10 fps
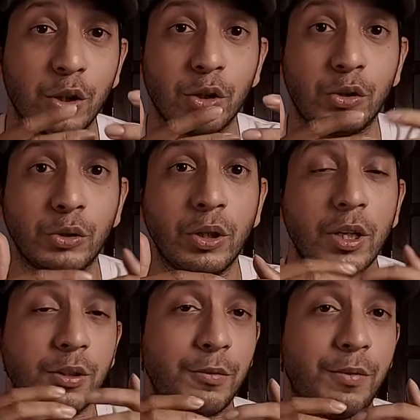go
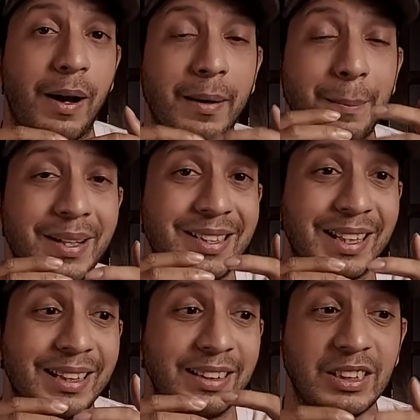to find
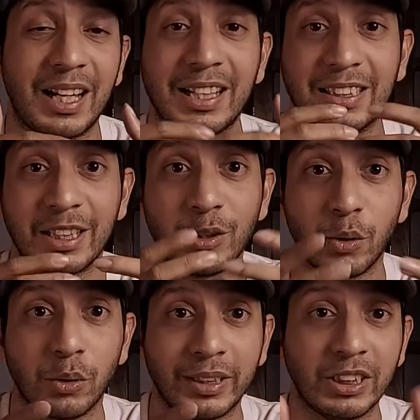best-selling designs in
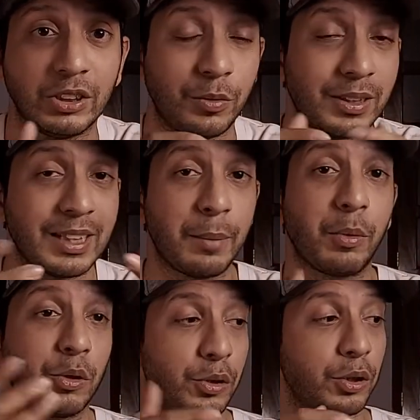your niche. For
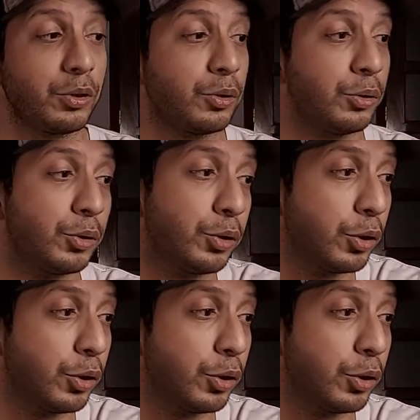example, you could